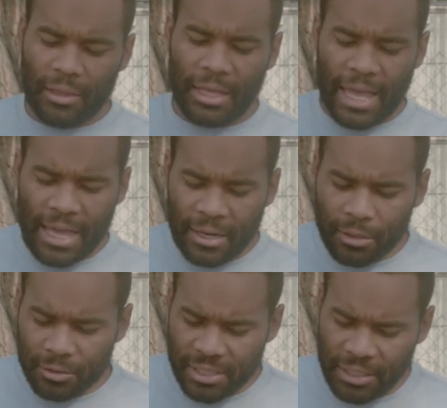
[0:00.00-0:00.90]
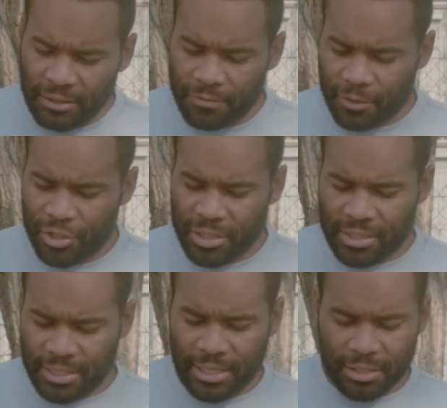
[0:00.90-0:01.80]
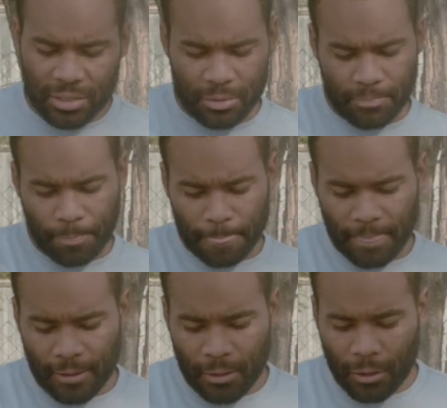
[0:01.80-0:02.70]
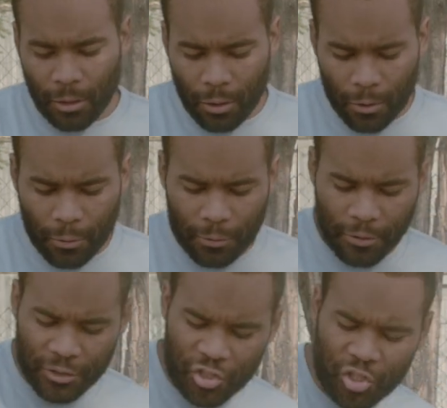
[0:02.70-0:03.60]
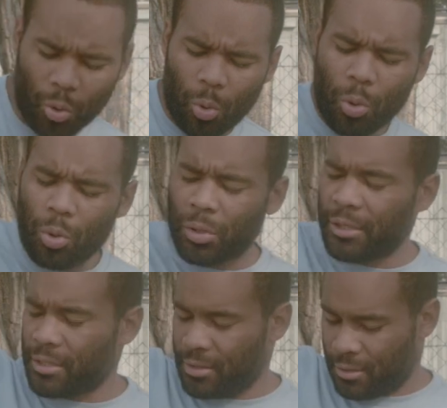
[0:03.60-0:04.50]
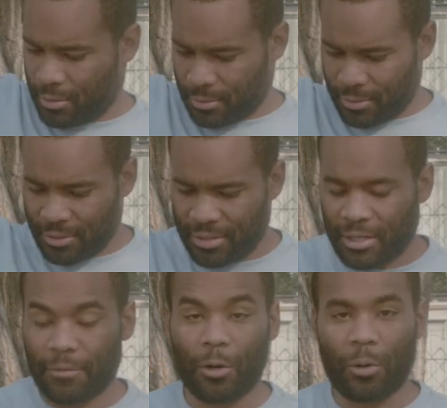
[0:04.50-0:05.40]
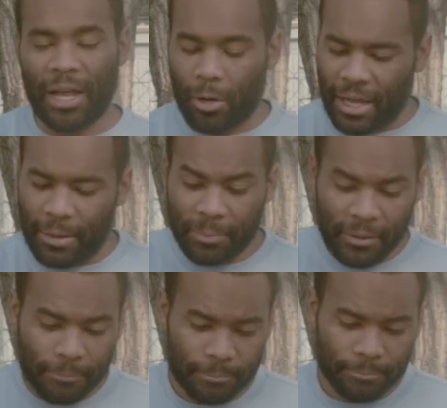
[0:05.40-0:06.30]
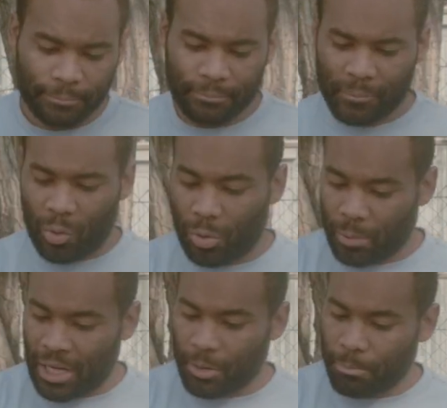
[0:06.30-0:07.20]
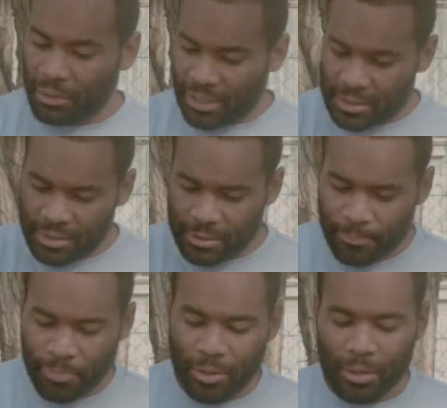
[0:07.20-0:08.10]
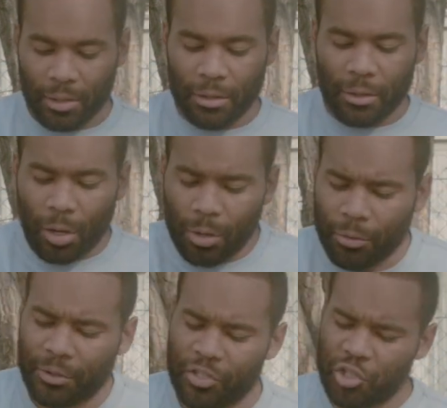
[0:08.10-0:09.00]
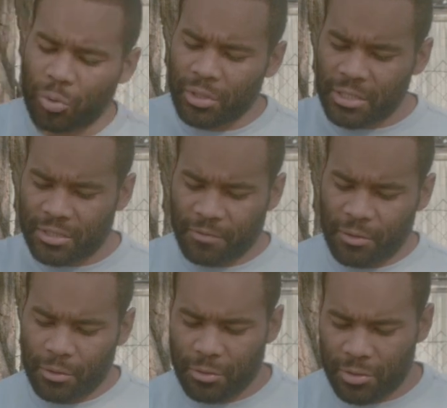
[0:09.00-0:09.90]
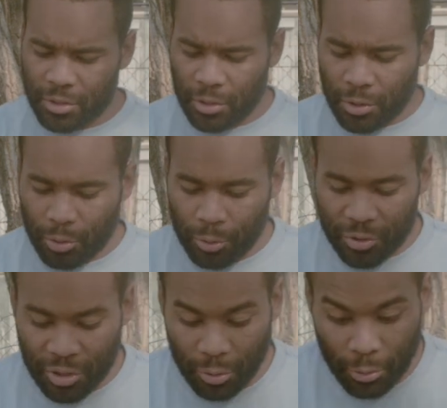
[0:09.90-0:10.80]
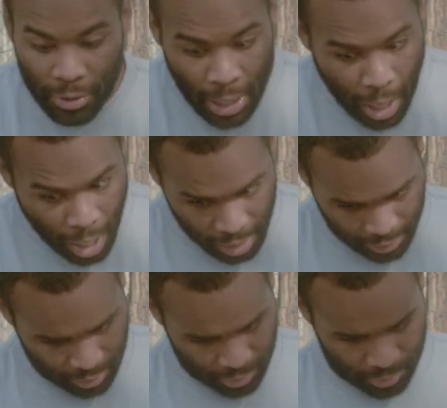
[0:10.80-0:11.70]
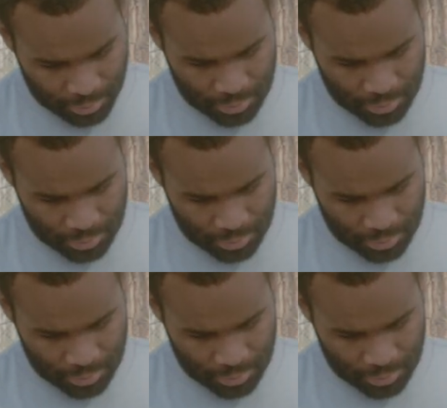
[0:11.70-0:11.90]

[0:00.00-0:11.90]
The NLT version says, Oh, the joys, instead of oh, how happy or how blessed. Oh, the joys of those who do not